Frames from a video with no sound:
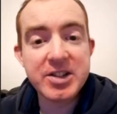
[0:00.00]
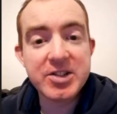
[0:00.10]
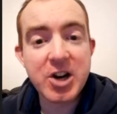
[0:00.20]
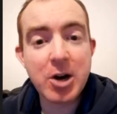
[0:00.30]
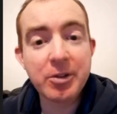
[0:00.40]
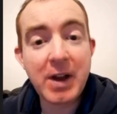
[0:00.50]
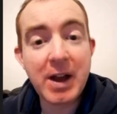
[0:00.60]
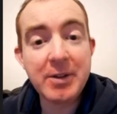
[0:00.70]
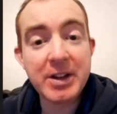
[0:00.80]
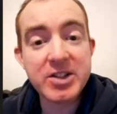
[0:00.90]
in terms of
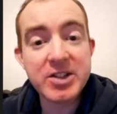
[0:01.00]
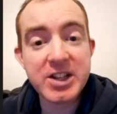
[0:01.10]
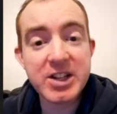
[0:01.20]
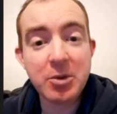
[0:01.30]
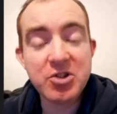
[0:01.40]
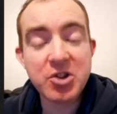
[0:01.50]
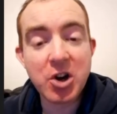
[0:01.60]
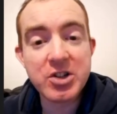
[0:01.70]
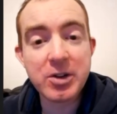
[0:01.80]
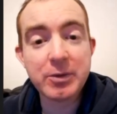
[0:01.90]
having to deal with
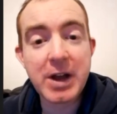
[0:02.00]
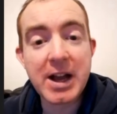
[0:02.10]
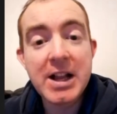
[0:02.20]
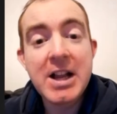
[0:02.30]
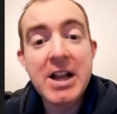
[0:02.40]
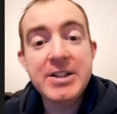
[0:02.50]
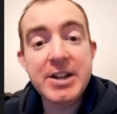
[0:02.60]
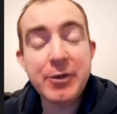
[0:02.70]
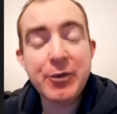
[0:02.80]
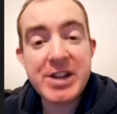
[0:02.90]
sort of uh,
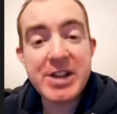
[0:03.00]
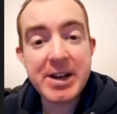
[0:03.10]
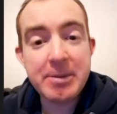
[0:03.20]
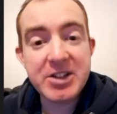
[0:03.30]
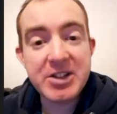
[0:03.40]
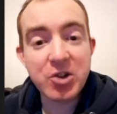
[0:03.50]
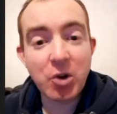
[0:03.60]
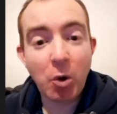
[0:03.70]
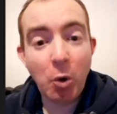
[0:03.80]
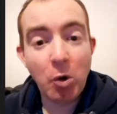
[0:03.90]
different enemies the
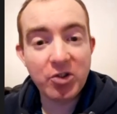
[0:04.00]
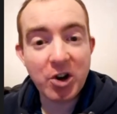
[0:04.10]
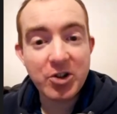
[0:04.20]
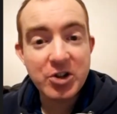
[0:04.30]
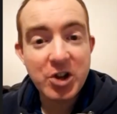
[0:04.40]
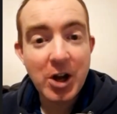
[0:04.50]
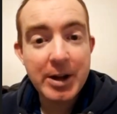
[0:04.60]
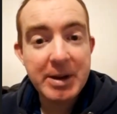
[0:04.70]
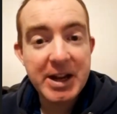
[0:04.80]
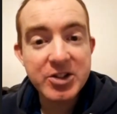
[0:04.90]
whole sort of time.
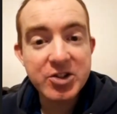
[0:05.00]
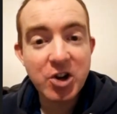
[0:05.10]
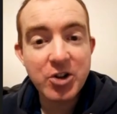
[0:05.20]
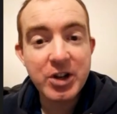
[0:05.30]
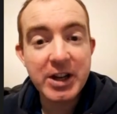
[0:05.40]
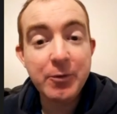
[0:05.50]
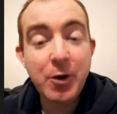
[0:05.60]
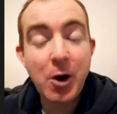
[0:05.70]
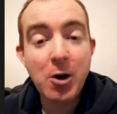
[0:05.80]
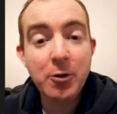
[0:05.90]
He had to sort of
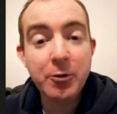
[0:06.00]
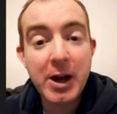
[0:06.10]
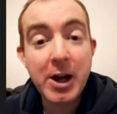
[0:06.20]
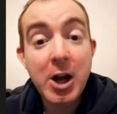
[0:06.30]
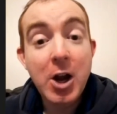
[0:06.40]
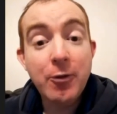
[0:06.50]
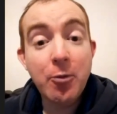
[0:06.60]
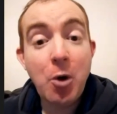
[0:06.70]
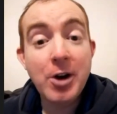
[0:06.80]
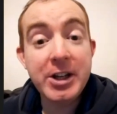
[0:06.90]
involve uh, from
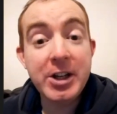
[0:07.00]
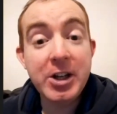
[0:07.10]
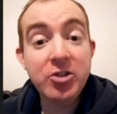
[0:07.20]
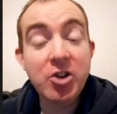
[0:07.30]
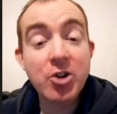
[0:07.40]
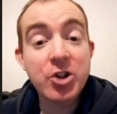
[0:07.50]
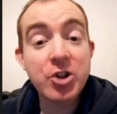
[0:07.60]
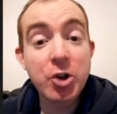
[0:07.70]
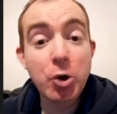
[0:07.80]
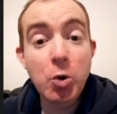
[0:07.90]
what he sort of
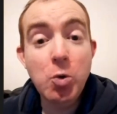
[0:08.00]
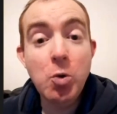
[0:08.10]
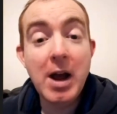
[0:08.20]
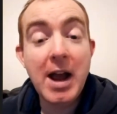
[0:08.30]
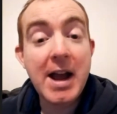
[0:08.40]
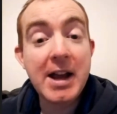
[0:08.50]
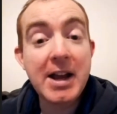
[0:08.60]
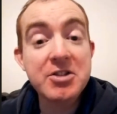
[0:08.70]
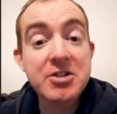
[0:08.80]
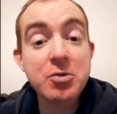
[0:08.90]
knew uh,
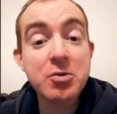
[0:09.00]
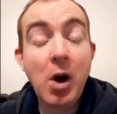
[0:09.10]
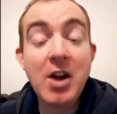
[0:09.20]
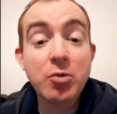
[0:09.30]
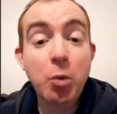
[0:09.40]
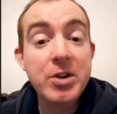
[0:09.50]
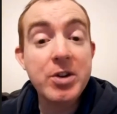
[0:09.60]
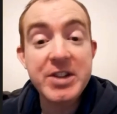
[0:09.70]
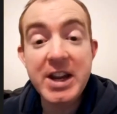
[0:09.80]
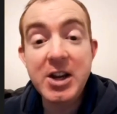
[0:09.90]
as, as one
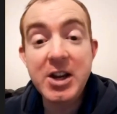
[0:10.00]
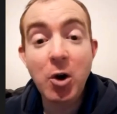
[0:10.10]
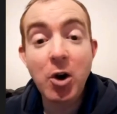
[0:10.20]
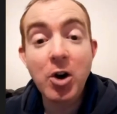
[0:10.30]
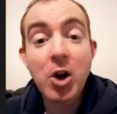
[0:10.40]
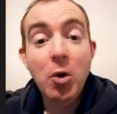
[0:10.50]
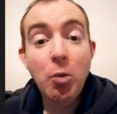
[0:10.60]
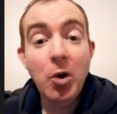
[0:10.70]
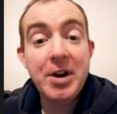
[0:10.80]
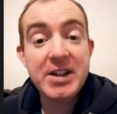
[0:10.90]
thing or
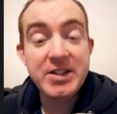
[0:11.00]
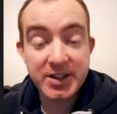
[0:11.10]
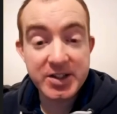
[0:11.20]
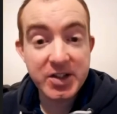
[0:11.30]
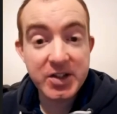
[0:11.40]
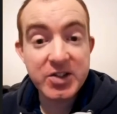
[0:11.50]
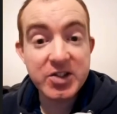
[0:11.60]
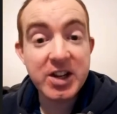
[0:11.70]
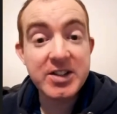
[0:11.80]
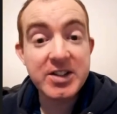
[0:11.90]
one existence
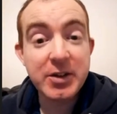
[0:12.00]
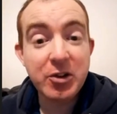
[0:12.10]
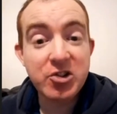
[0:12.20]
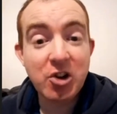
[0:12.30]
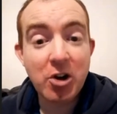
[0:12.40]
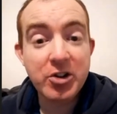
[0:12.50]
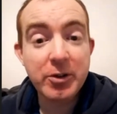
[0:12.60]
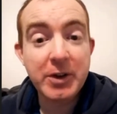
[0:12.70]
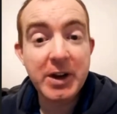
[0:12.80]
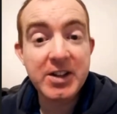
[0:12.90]
to different sort of
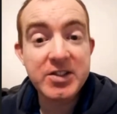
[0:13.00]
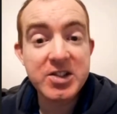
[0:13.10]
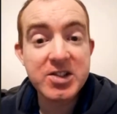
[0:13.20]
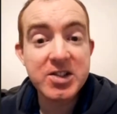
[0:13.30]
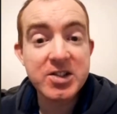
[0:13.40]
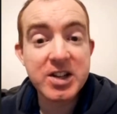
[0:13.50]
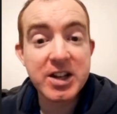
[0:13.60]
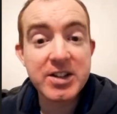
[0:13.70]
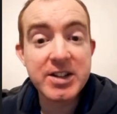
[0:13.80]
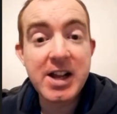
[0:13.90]
existence.
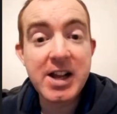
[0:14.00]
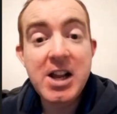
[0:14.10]
And uh,